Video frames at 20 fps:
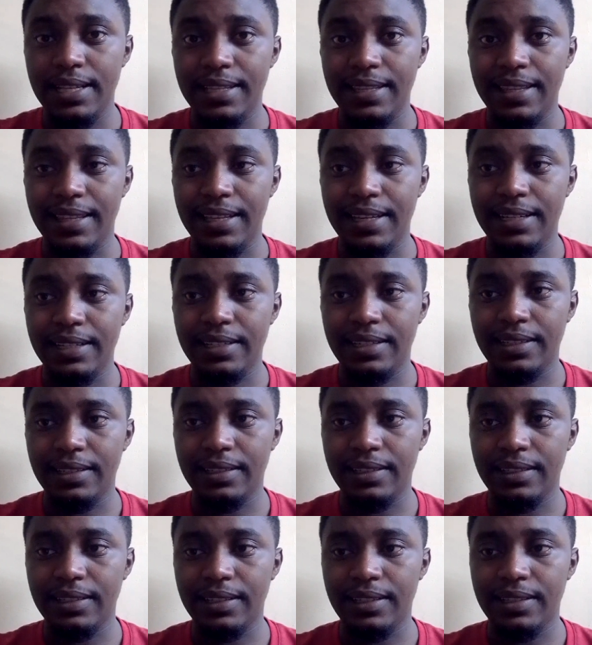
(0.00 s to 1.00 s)

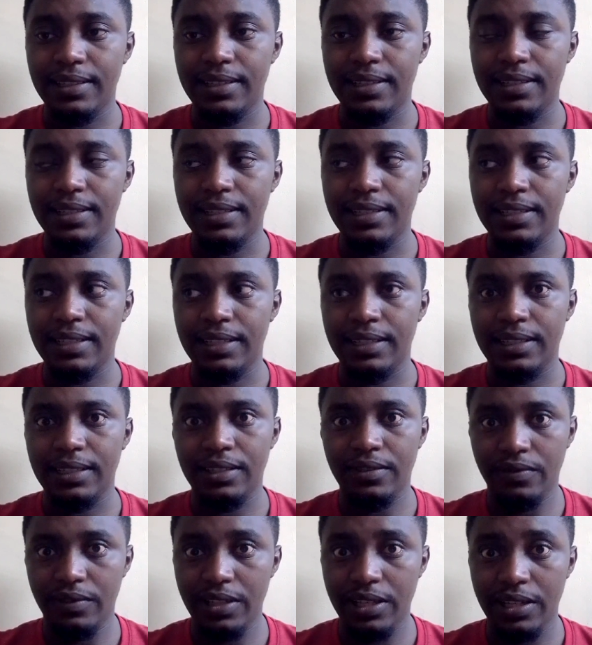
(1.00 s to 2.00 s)
then I think, and
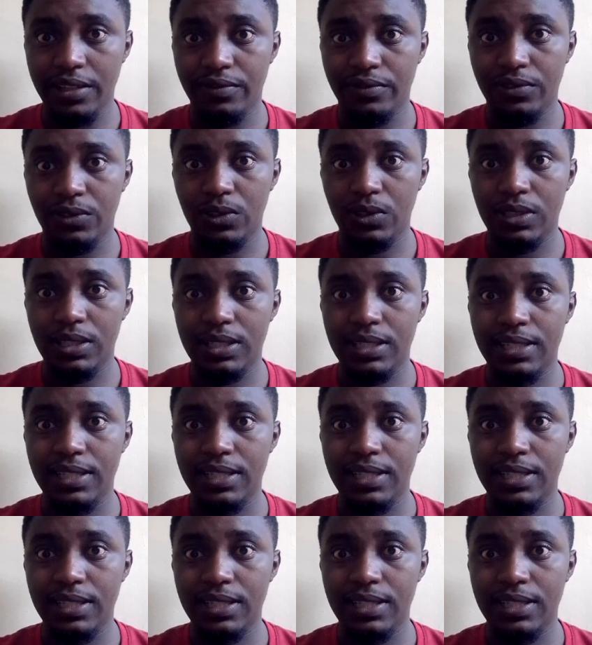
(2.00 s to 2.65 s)
if they have not